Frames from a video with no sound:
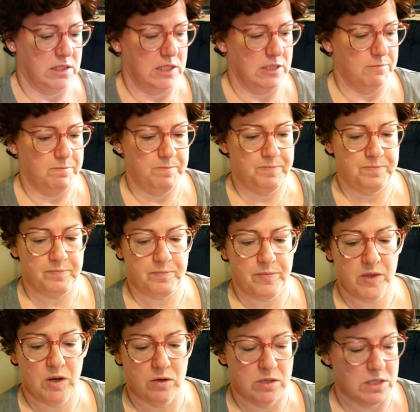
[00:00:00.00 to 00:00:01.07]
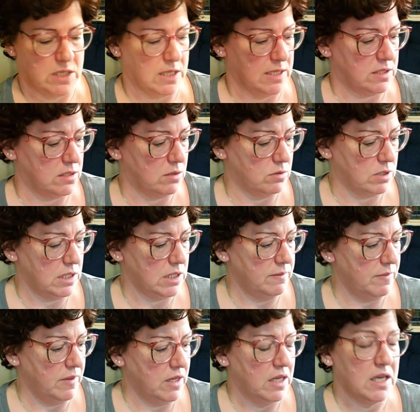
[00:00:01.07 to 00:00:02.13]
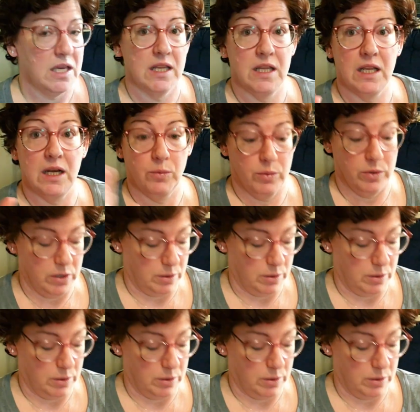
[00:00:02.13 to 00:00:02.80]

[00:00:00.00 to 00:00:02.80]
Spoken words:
it, or until I soaked it, and then it really